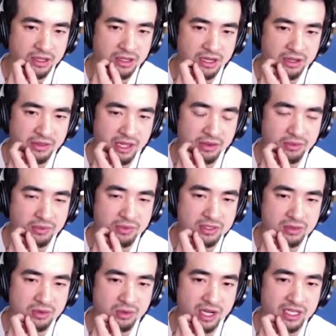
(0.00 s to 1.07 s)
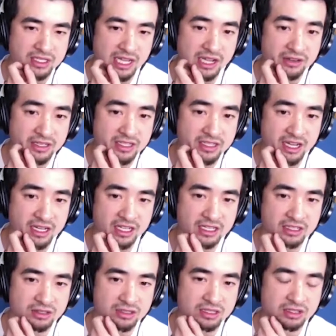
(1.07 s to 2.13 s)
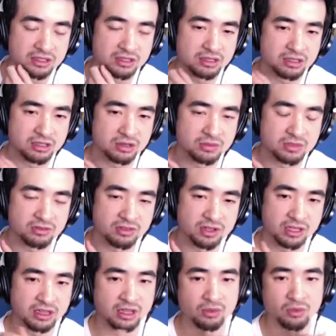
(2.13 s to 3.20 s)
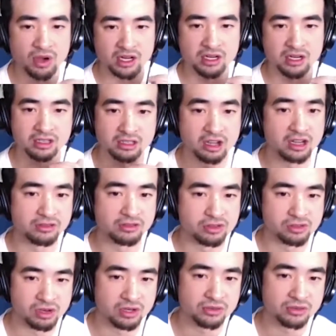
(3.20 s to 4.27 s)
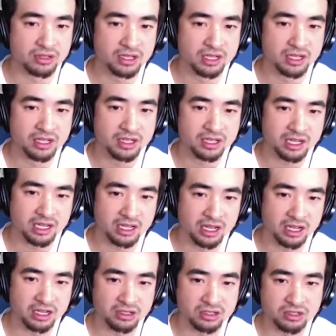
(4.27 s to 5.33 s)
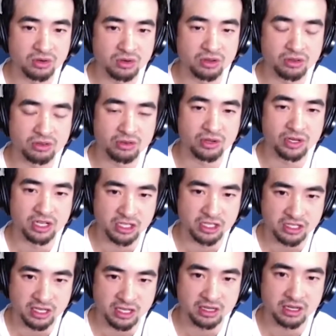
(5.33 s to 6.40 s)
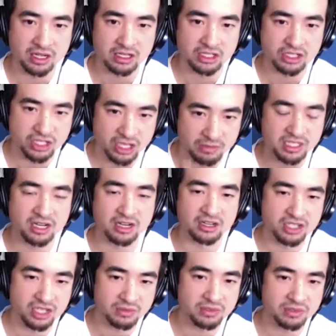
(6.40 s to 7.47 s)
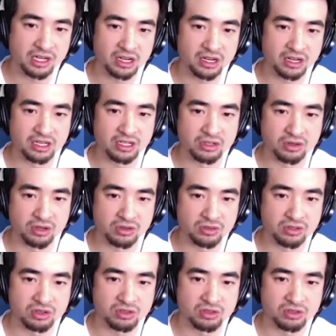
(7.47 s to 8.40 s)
one was quite sound designy in terms of like they wanted a lot of drone underscoring through, and just like a jump scare, and then drone,